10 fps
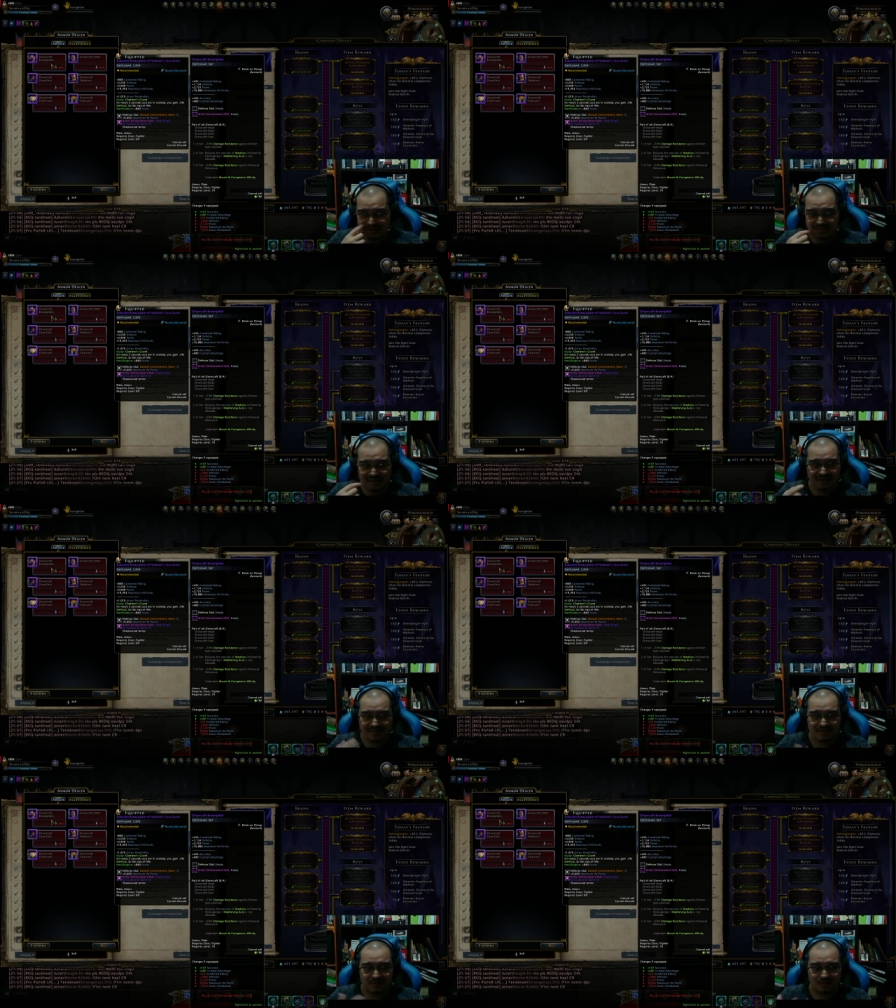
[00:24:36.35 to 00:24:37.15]

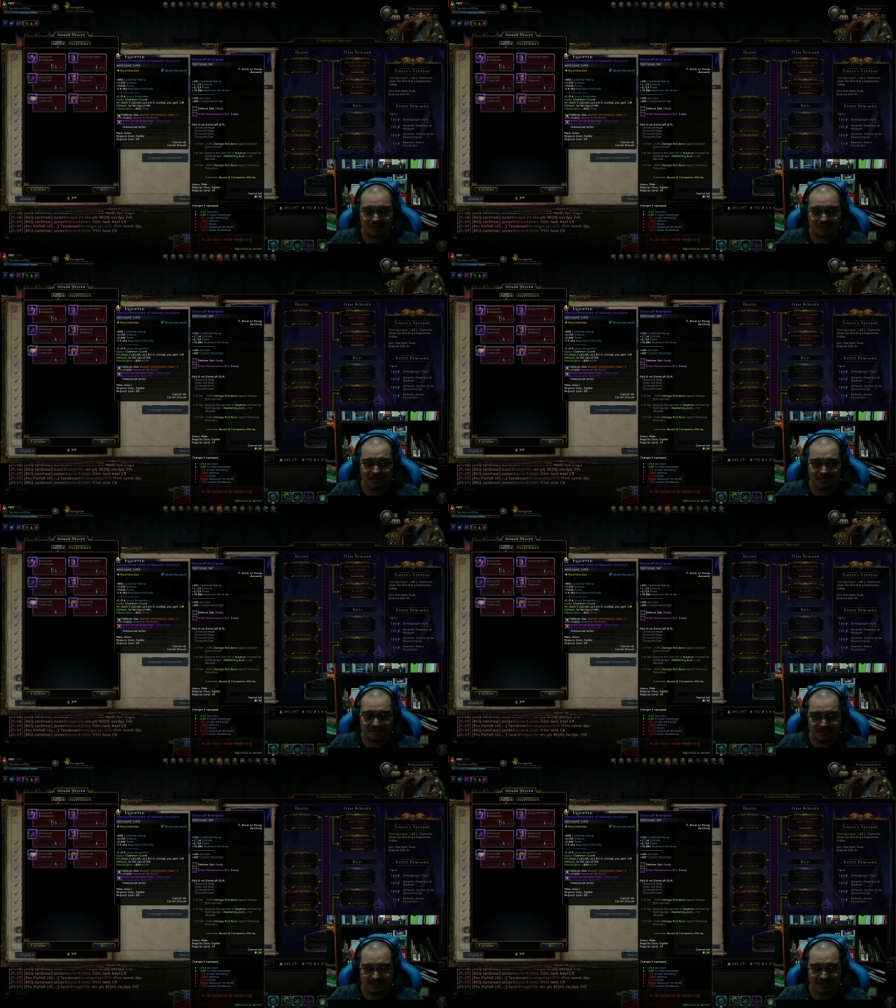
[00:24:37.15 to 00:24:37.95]
tanks the only
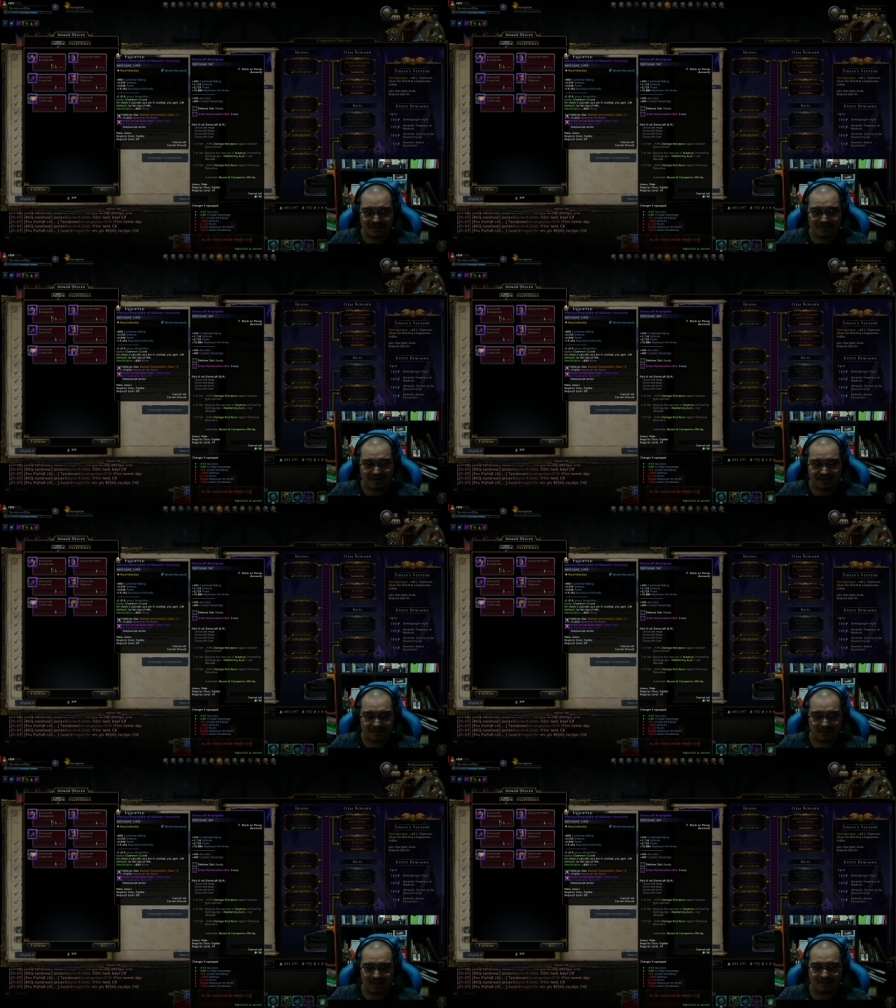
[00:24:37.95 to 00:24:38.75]
ones who really need
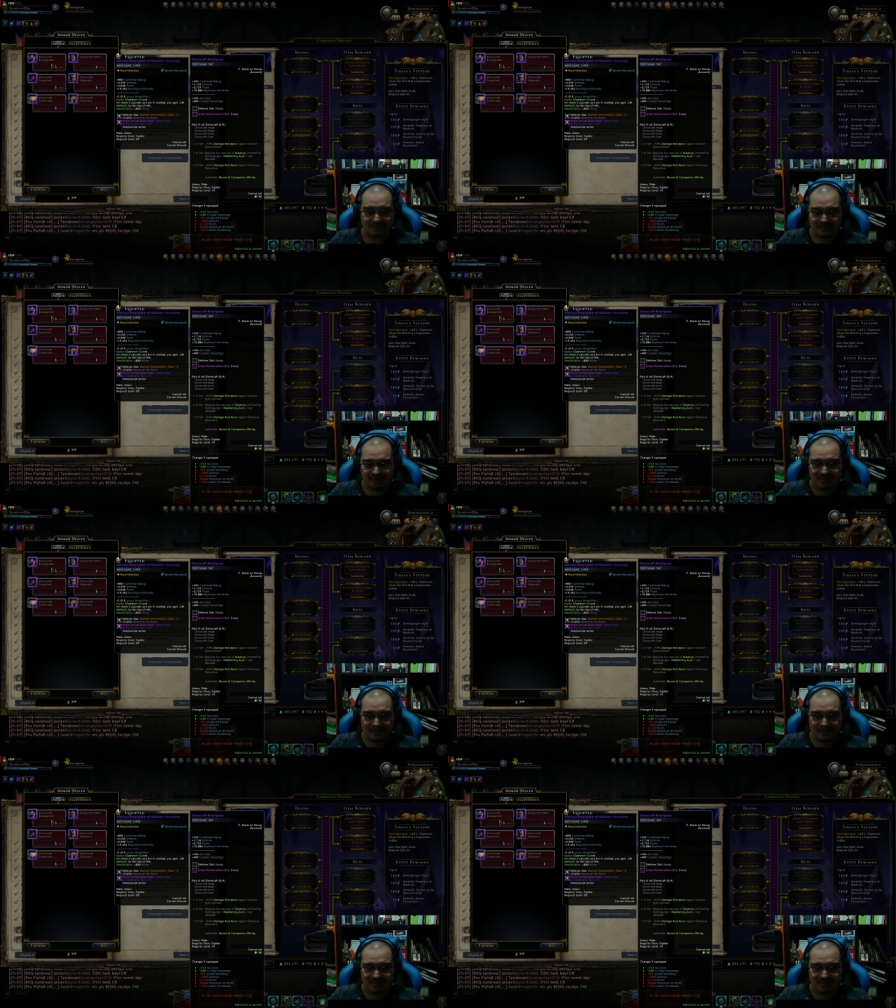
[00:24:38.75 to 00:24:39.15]
to have